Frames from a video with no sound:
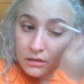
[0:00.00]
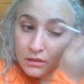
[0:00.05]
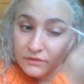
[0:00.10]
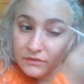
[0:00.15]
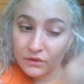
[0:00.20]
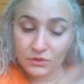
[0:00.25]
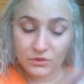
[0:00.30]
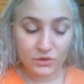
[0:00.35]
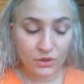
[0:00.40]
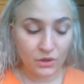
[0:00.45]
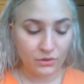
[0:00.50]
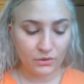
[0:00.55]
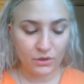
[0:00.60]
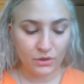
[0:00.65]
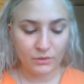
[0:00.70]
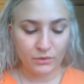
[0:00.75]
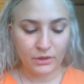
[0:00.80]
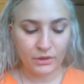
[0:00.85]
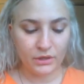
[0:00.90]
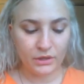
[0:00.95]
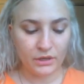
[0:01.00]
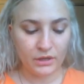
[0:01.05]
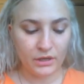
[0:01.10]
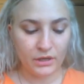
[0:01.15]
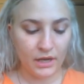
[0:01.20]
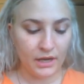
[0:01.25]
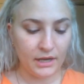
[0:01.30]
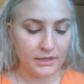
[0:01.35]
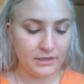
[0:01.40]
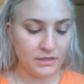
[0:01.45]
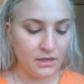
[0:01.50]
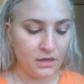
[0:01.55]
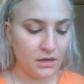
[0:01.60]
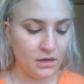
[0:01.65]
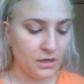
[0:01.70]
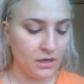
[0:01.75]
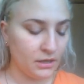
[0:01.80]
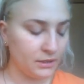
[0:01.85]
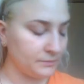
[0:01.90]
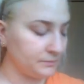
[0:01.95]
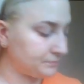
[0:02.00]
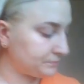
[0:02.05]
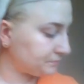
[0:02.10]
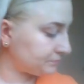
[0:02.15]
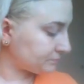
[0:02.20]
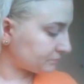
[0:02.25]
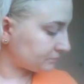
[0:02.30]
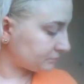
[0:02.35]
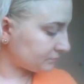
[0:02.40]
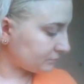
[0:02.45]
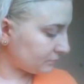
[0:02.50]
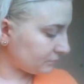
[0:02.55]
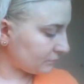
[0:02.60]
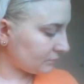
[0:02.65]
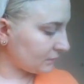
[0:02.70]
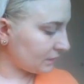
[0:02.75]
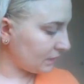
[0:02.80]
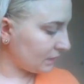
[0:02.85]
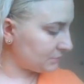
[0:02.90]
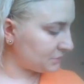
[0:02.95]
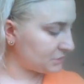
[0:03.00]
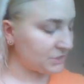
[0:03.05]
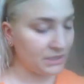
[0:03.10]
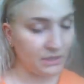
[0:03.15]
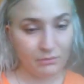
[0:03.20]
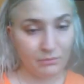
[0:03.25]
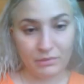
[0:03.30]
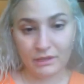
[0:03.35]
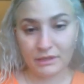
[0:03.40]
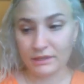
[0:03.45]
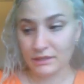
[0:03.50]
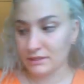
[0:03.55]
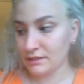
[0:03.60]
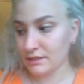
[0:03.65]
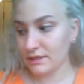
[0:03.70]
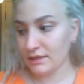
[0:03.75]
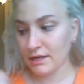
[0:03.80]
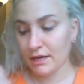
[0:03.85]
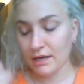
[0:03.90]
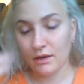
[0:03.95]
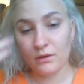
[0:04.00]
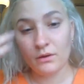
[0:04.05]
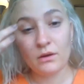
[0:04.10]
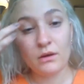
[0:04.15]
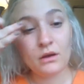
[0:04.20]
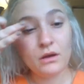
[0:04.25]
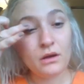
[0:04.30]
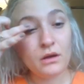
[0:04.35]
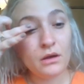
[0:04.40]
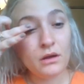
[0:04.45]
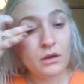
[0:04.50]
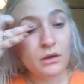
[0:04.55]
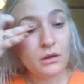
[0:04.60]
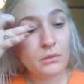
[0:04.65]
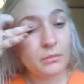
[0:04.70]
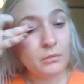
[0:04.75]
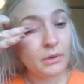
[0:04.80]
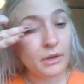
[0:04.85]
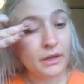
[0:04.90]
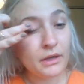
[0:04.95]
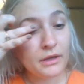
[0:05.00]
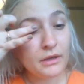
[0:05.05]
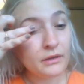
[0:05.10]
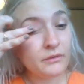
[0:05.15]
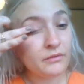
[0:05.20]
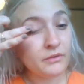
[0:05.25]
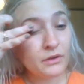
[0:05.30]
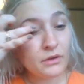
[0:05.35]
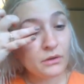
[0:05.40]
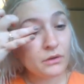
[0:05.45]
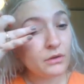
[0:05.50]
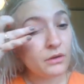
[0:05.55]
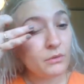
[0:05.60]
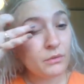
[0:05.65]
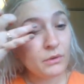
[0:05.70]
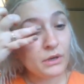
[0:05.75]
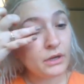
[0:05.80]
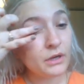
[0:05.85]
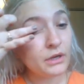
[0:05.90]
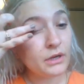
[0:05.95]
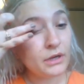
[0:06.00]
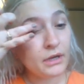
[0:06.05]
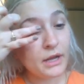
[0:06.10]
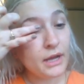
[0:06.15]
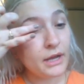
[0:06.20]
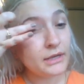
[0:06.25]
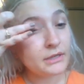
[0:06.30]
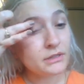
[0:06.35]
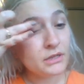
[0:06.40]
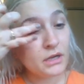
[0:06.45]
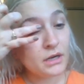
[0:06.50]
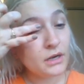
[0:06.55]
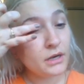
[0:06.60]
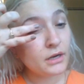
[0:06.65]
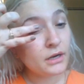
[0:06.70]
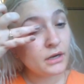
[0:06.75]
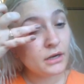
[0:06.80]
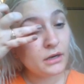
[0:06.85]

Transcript: If you don't know what hooded eyes are, I'm just going to blend this in now, but if you don't know what hooded eyes are,